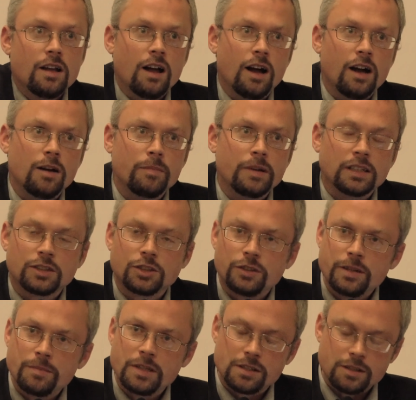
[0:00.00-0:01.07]

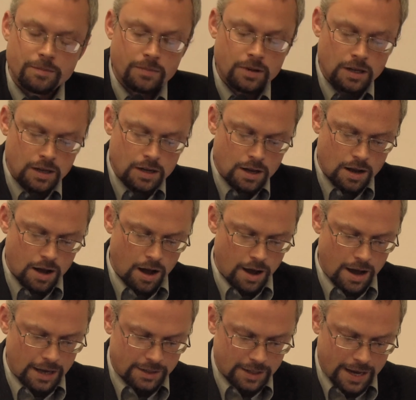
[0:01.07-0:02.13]
extremism
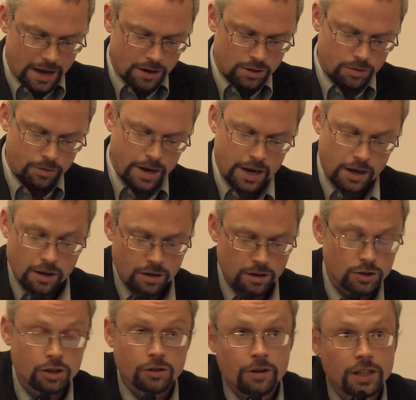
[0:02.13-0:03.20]
as a counterweight
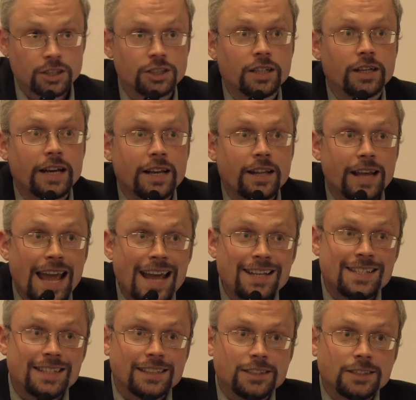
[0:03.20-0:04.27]
to Russia in the
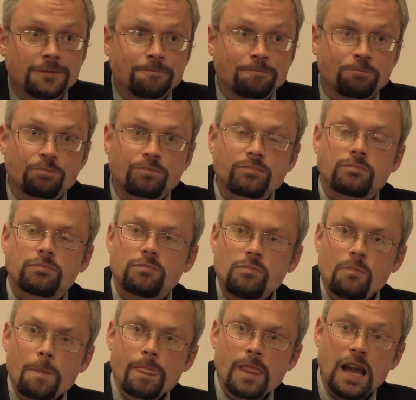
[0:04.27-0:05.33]
80s.
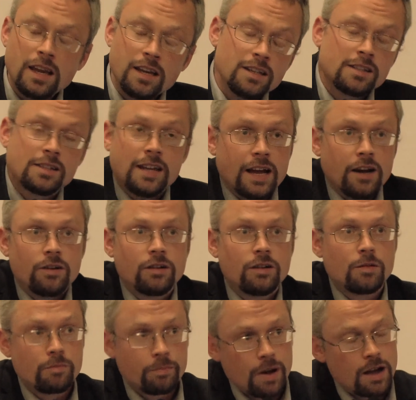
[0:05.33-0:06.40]
He's
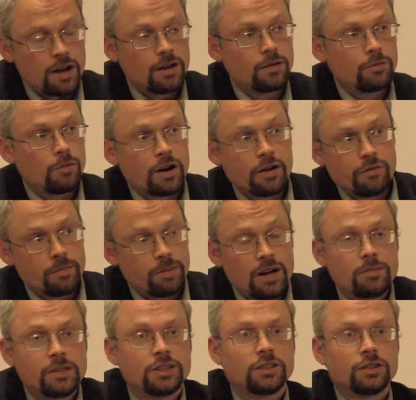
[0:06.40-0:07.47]
now one of
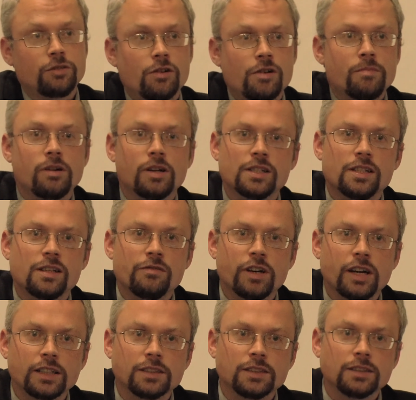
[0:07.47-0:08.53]
Obama's foreign policy
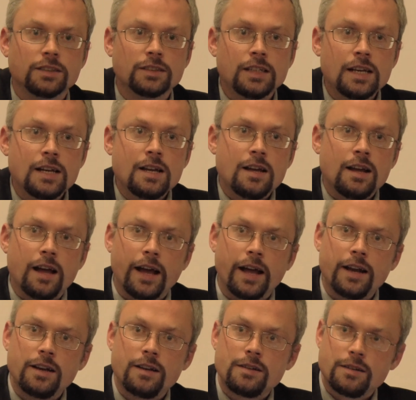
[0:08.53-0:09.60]
advisors.
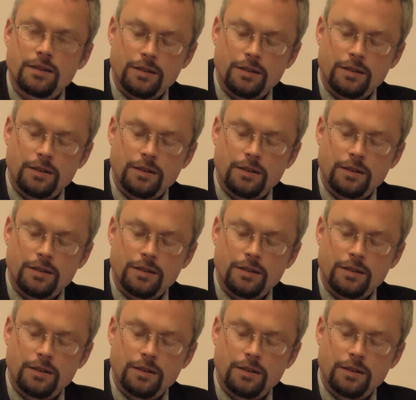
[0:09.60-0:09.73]
And